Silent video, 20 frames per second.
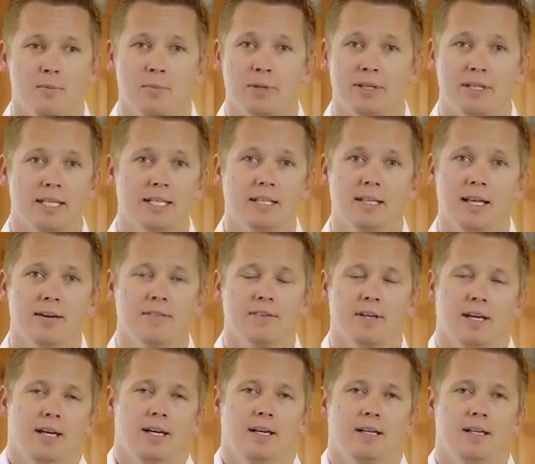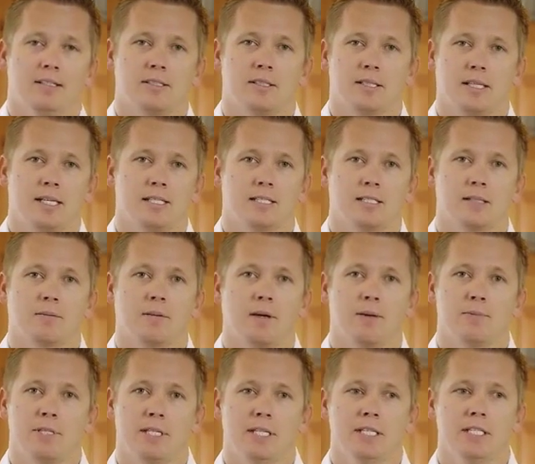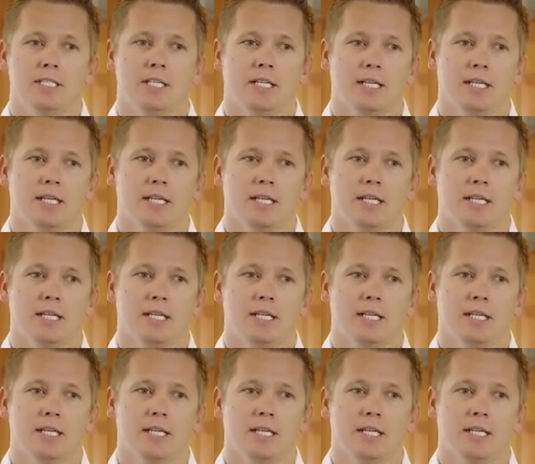But then life kind of can sometimes hit